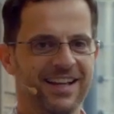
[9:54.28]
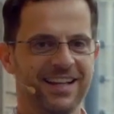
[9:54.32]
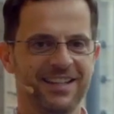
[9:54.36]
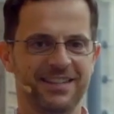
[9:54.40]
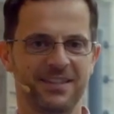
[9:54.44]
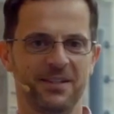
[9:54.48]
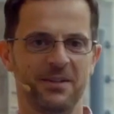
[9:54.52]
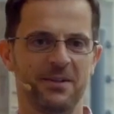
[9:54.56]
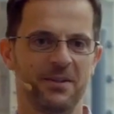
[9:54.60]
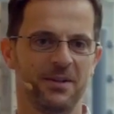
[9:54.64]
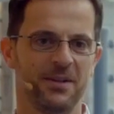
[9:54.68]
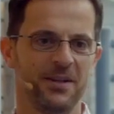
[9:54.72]

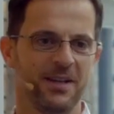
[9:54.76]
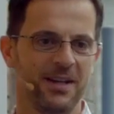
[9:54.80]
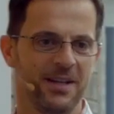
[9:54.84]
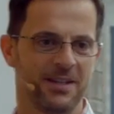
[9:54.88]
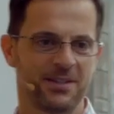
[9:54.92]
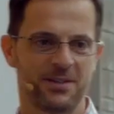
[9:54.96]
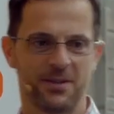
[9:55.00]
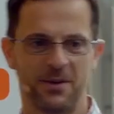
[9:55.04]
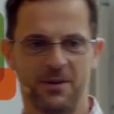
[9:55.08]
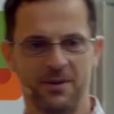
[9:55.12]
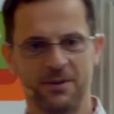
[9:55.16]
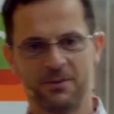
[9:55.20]

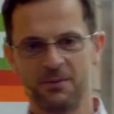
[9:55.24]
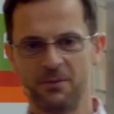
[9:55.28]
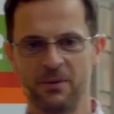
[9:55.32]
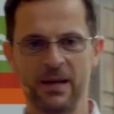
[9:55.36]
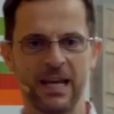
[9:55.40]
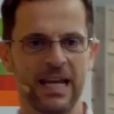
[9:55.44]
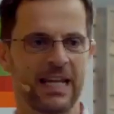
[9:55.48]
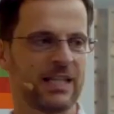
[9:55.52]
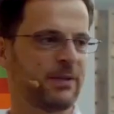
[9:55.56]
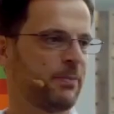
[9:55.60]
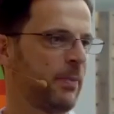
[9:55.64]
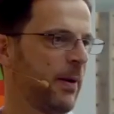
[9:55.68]
so
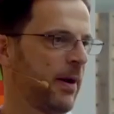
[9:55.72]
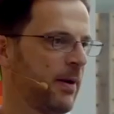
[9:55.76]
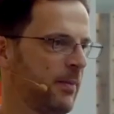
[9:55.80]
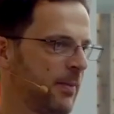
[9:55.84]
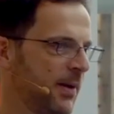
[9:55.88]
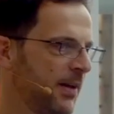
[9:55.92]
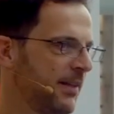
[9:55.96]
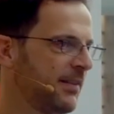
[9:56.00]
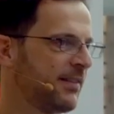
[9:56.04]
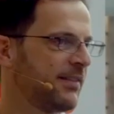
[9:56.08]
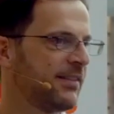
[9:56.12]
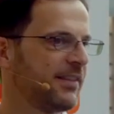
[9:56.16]
we
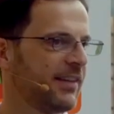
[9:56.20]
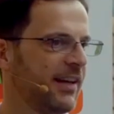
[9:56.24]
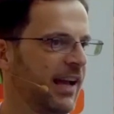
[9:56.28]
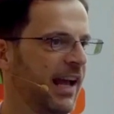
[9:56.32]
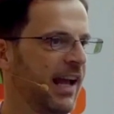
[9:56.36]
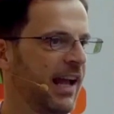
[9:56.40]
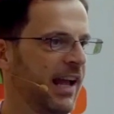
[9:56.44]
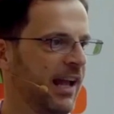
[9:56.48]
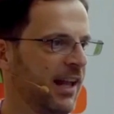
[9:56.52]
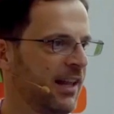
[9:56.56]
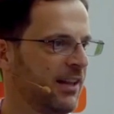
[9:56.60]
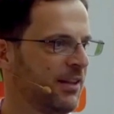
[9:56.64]
experiment,
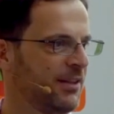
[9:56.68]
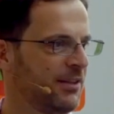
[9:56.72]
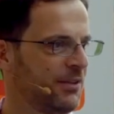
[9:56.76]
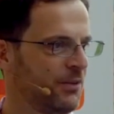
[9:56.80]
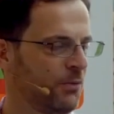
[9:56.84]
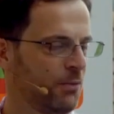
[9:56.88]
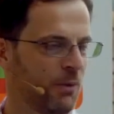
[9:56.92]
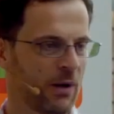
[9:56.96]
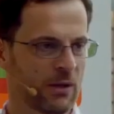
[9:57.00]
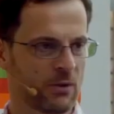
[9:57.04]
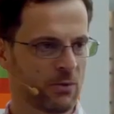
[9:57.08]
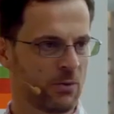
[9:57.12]
and
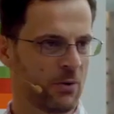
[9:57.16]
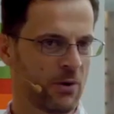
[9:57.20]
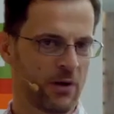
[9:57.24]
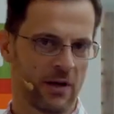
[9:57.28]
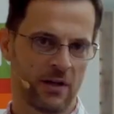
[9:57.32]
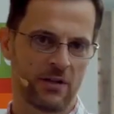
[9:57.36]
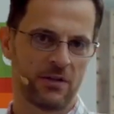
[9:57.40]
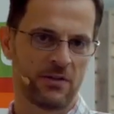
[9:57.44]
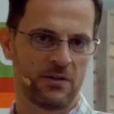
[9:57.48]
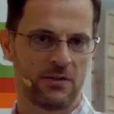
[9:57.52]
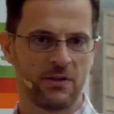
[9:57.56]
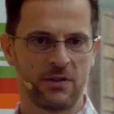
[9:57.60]
what
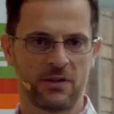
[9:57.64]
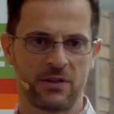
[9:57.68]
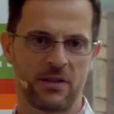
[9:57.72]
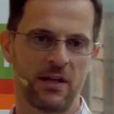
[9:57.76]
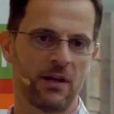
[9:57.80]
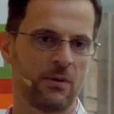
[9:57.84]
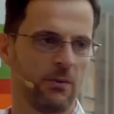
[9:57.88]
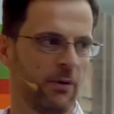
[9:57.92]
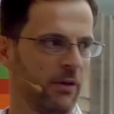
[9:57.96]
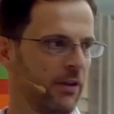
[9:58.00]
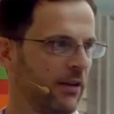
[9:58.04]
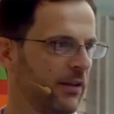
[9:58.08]
works, you
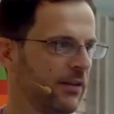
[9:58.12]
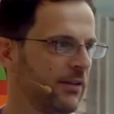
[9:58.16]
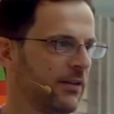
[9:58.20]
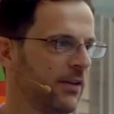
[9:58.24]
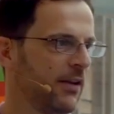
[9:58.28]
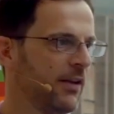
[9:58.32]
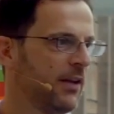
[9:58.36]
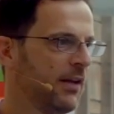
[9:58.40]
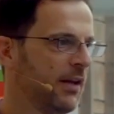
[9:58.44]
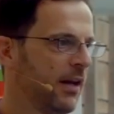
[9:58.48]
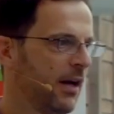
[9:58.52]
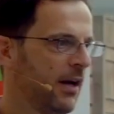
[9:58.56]
stick with it.
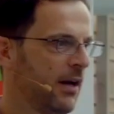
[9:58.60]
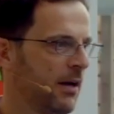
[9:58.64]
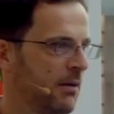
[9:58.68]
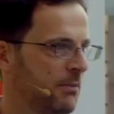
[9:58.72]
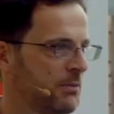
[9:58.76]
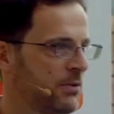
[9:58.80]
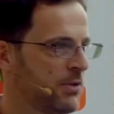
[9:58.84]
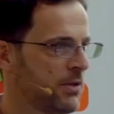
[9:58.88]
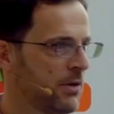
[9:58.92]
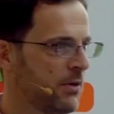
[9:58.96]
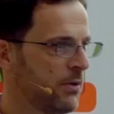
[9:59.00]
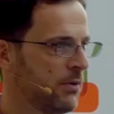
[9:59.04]

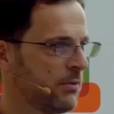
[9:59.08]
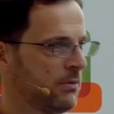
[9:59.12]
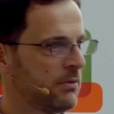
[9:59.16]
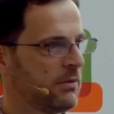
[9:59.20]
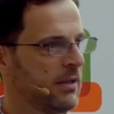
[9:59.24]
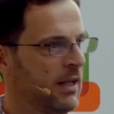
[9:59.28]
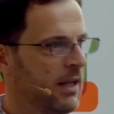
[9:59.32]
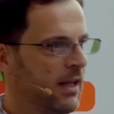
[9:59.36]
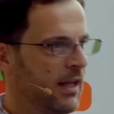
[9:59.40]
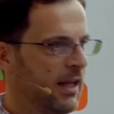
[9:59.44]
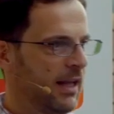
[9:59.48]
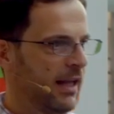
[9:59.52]

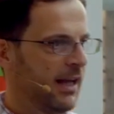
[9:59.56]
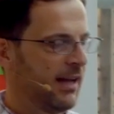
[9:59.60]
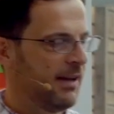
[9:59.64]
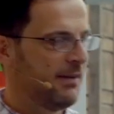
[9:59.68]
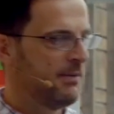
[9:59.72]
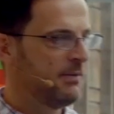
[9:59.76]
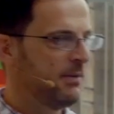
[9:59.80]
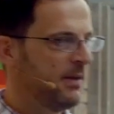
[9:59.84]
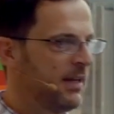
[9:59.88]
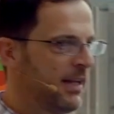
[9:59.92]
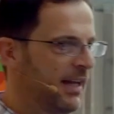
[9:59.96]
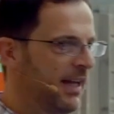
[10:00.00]

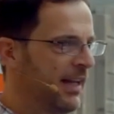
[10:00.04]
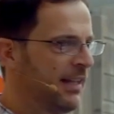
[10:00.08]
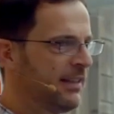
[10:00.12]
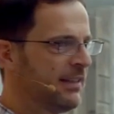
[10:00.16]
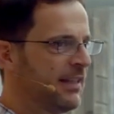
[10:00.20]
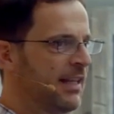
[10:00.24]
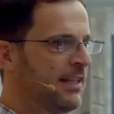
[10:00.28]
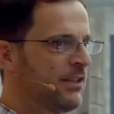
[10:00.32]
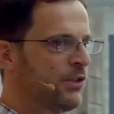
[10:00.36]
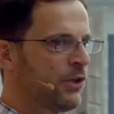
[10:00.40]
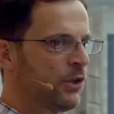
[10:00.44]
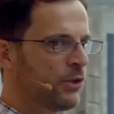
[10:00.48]

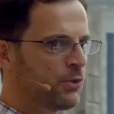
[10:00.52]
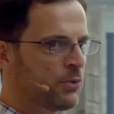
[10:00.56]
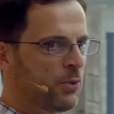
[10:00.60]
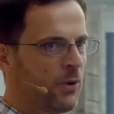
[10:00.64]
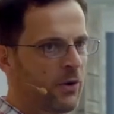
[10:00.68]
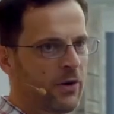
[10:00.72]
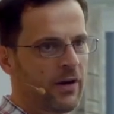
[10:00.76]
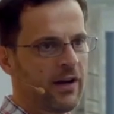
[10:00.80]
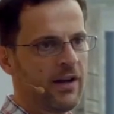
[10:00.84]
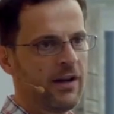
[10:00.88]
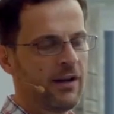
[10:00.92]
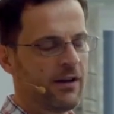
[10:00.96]
And don't
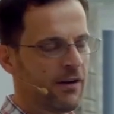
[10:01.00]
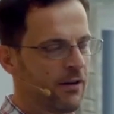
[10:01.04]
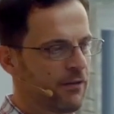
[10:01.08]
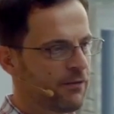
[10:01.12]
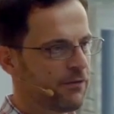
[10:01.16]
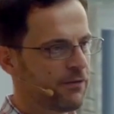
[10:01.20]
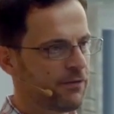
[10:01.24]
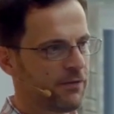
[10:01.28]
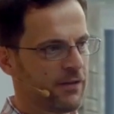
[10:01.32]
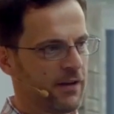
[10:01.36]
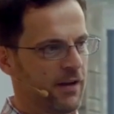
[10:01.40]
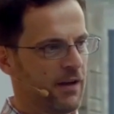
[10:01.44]
worry of
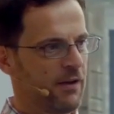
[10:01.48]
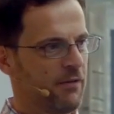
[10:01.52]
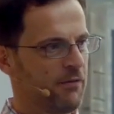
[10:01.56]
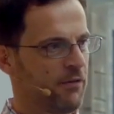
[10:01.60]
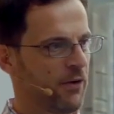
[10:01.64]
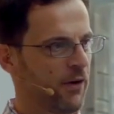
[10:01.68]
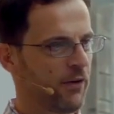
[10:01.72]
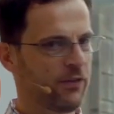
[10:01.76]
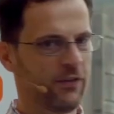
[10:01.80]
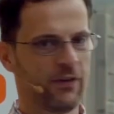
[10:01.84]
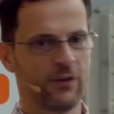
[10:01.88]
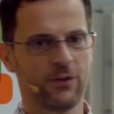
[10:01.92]

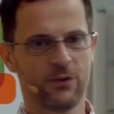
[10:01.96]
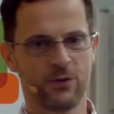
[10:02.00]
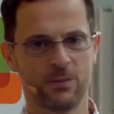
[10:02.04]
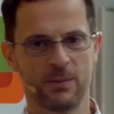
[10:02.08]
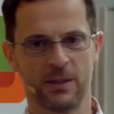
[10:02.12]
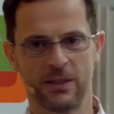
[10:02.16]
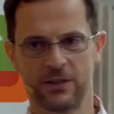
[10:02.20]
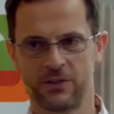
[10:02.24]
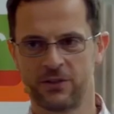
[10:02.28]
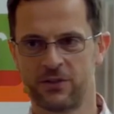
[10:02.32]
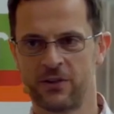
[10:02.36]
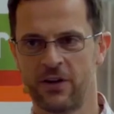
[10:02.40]
focusing too
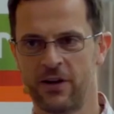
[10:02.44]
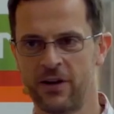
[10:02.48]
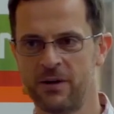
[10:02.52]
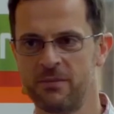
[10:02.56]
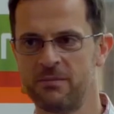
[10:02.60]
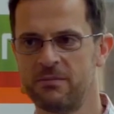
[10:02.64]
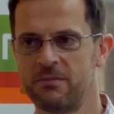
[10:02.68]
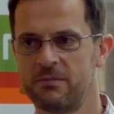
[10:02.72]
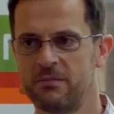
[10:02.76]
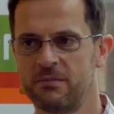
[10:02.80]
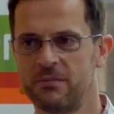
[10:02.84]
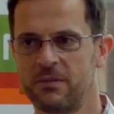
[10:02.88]
much
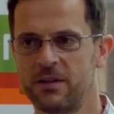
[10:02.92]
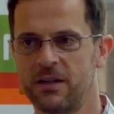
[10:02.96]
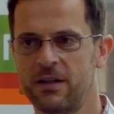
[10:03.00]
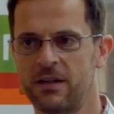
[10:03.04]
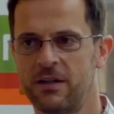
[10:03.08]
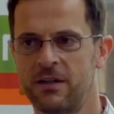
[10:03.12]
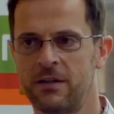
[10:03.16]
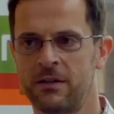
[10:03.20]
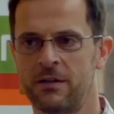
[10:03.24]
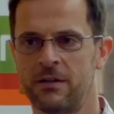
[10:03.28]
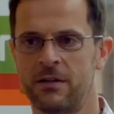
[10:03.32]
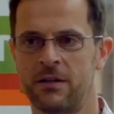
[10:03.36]
time
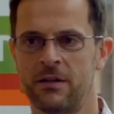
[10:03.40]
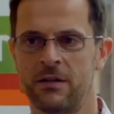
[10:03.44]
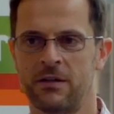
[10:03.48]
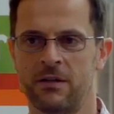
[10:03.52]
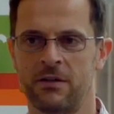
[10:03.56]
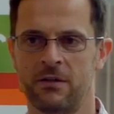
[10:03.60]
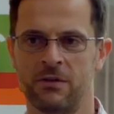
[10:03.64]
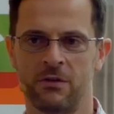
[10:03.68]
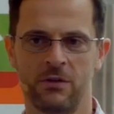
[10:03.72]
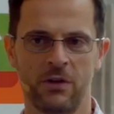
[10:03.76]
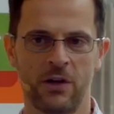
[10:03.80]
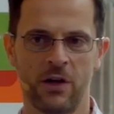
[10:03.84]

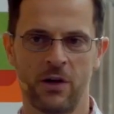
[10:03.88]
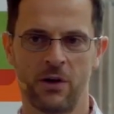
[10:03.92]
on